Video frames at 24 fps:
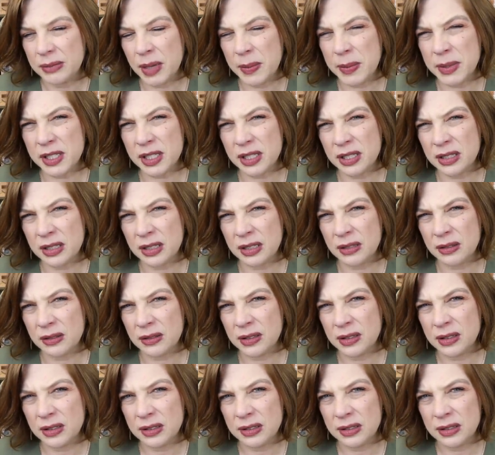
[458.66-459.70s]
Maybe just
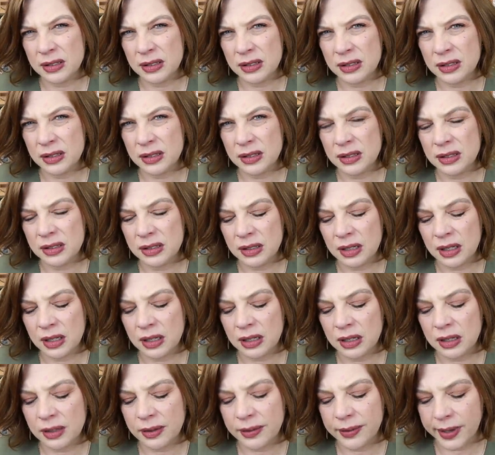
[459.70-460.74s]
two?
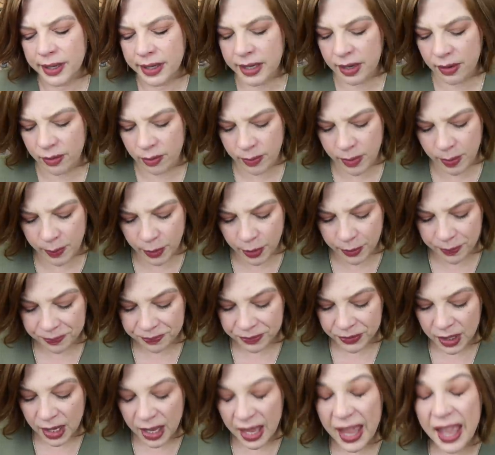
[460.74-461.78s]
I can't remember.
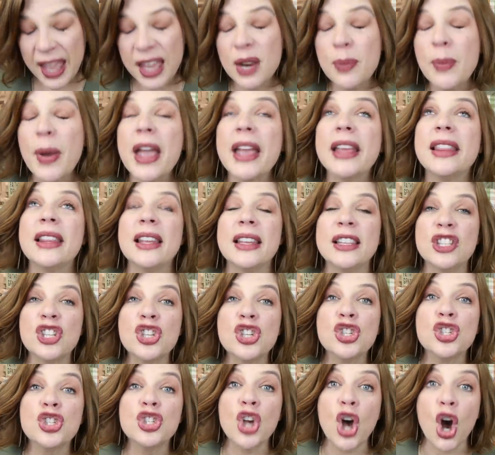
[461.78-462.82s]
Anyway,
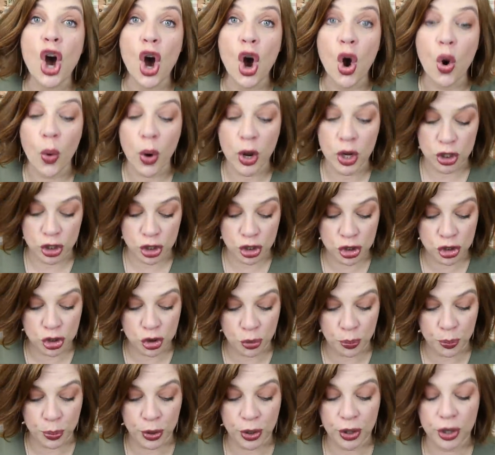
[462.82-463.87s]
it's so
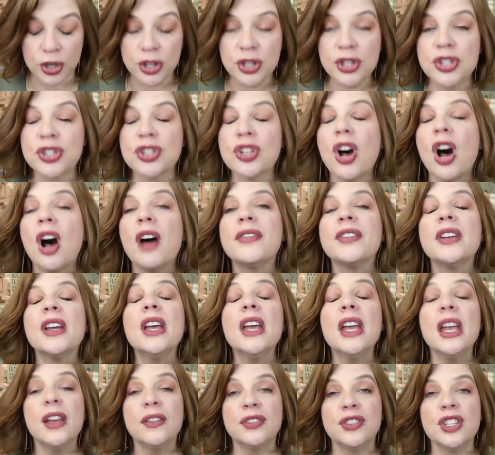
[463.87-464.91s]
super soft.
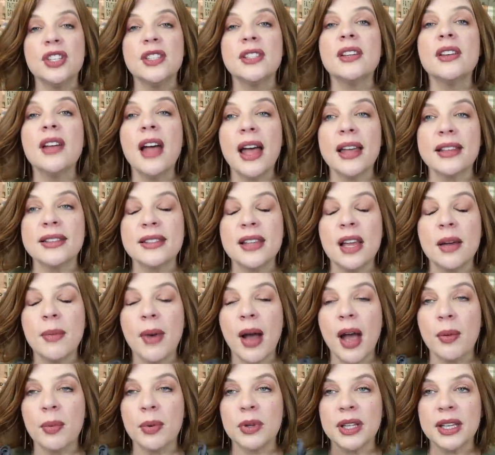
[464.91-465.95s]
If she still has
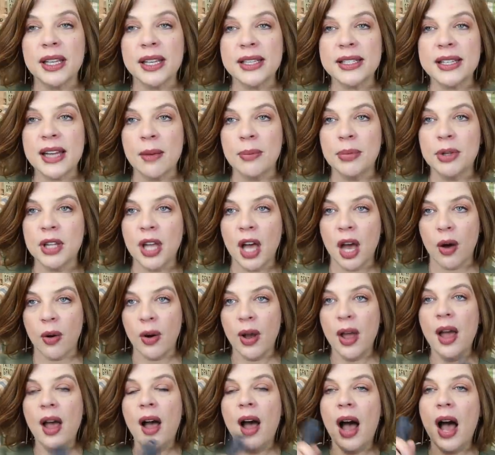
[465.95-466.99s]
some, I will link it down
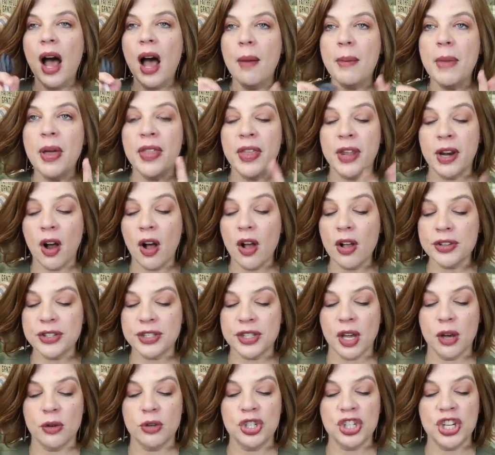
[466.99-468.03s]
below. Um, and then
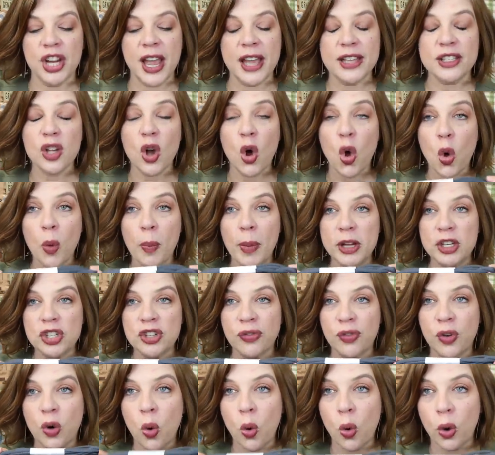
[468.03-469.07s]
also, she has a whole
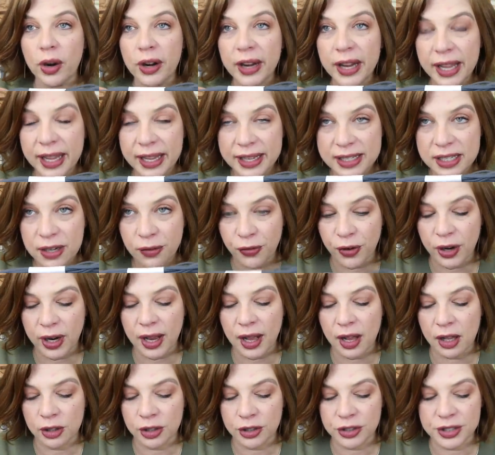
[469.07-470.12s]
bunch of cording in
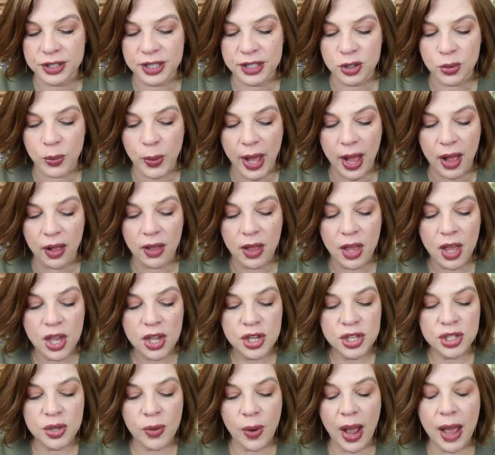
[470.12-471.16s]
different colors as well.
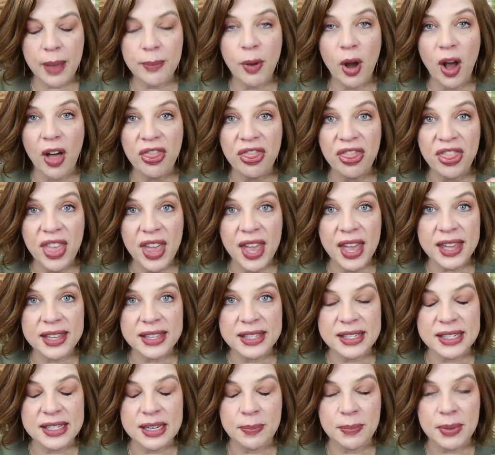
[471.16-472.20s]
So I bought
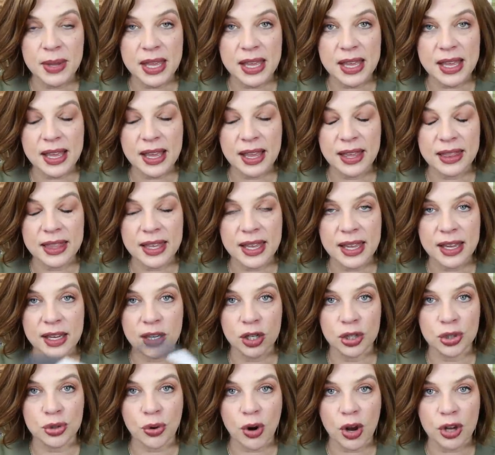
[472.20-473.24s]
this to be
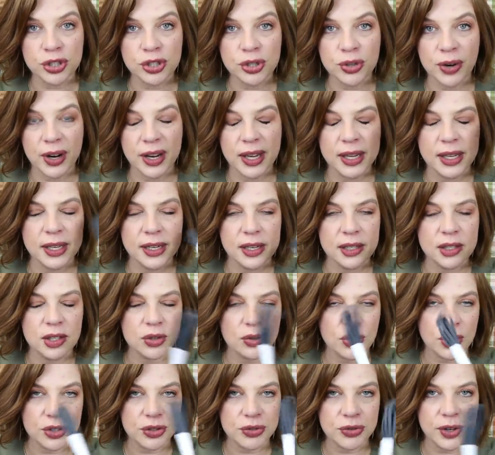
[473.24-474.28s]
the drawstring. He needs
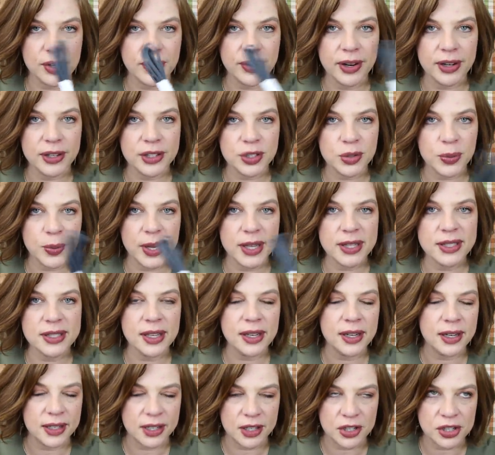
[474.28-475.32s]
a drawstring around his
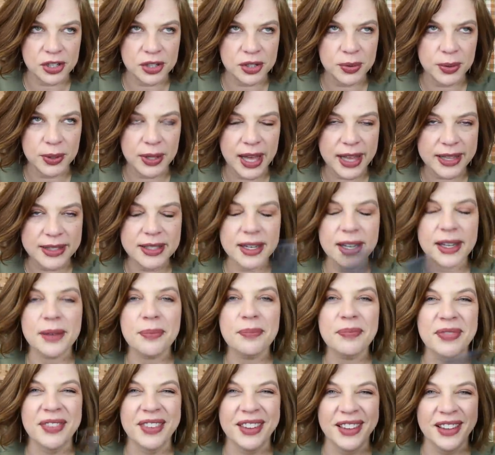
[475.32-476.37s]
waist, in addition to
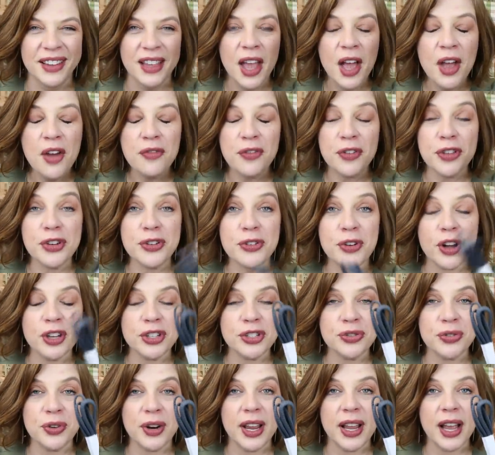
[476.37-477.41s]
elastic, for the
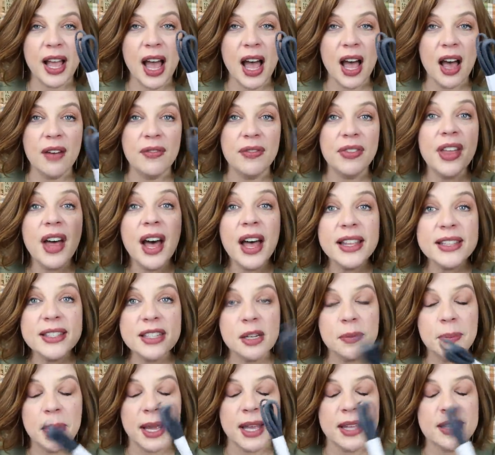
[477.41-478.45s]
drawstring of the
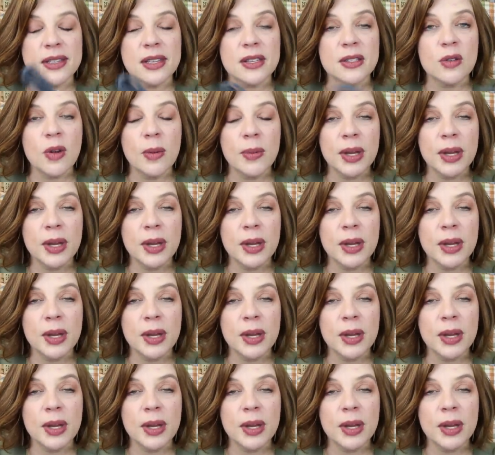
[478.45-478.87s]
Hudson pants.